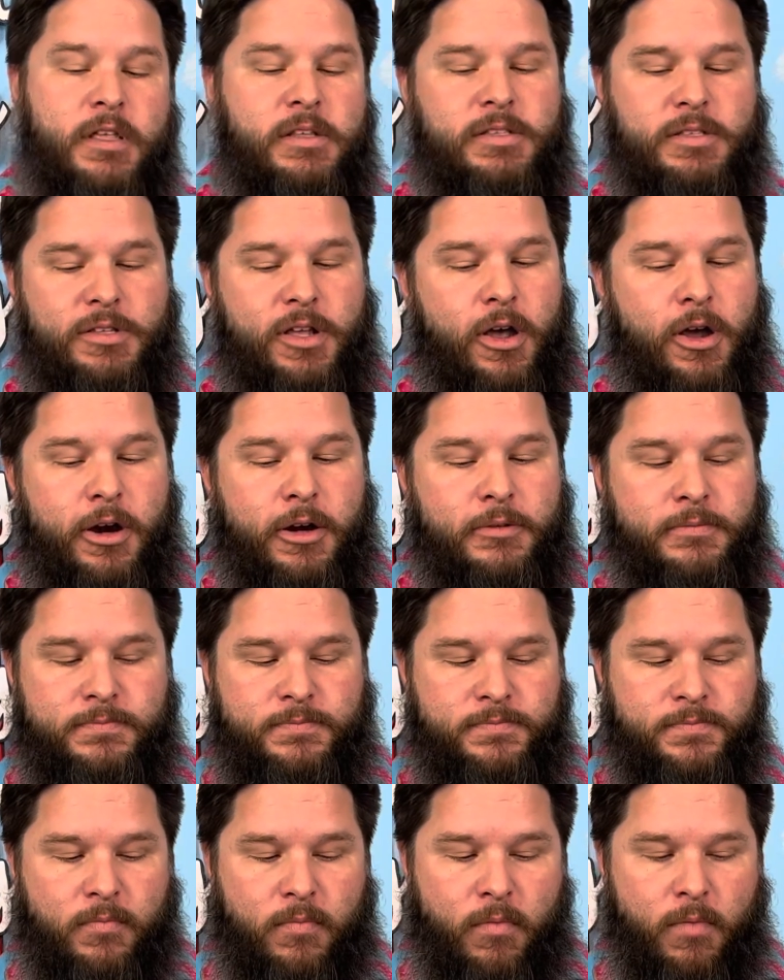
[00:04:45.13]
is hard.
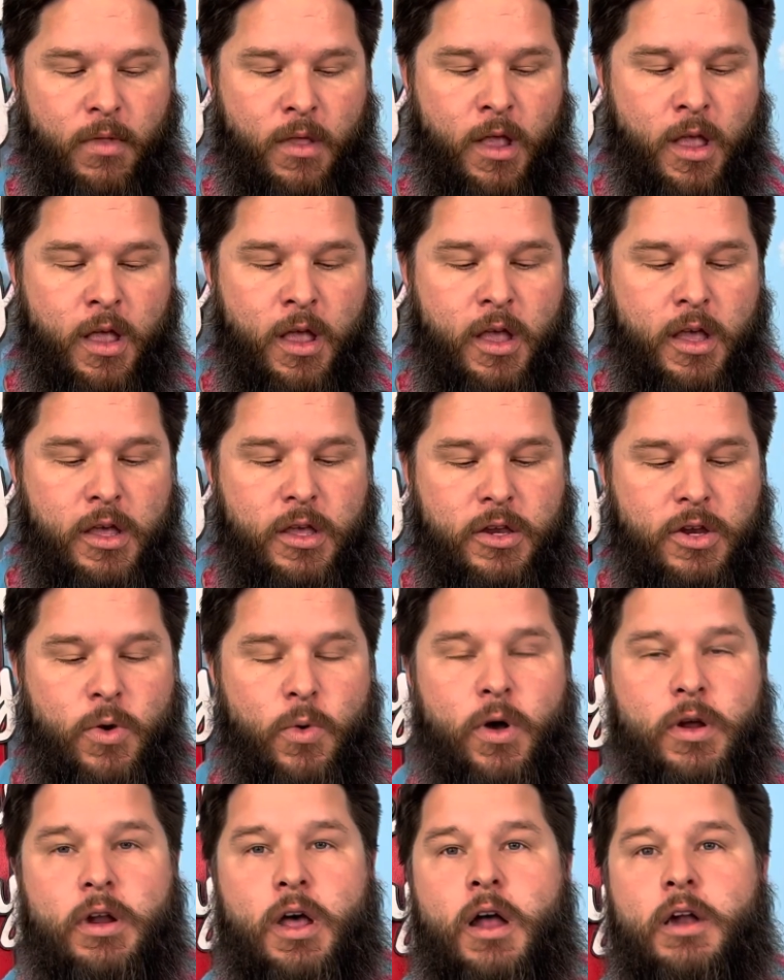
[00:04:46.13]
You know
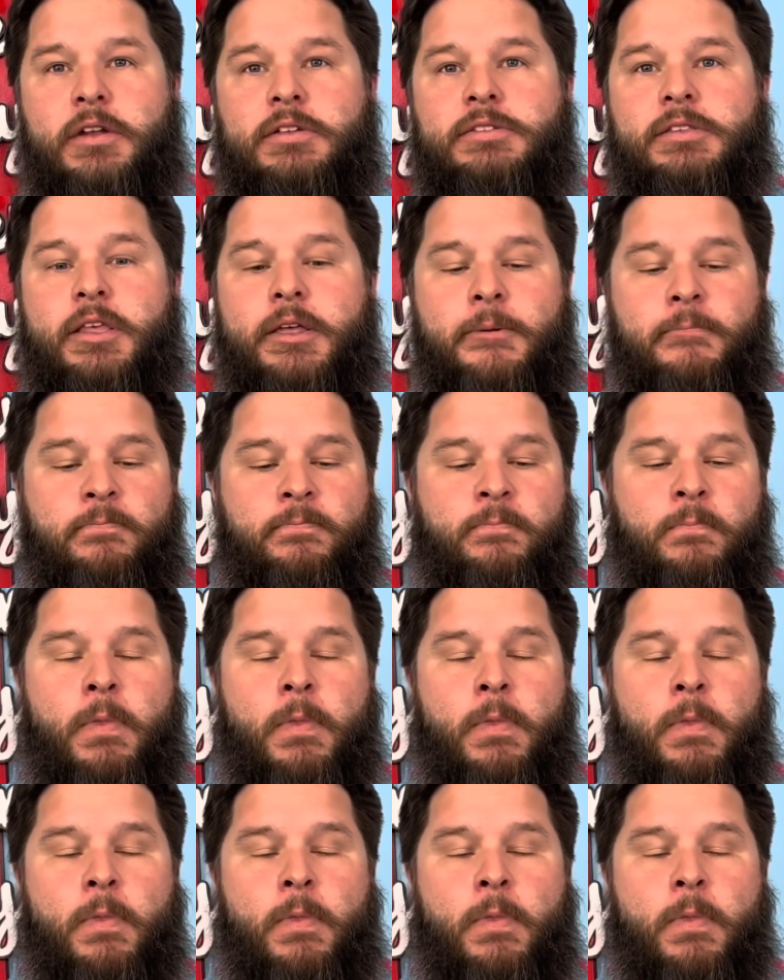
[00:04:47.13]
what, honestly,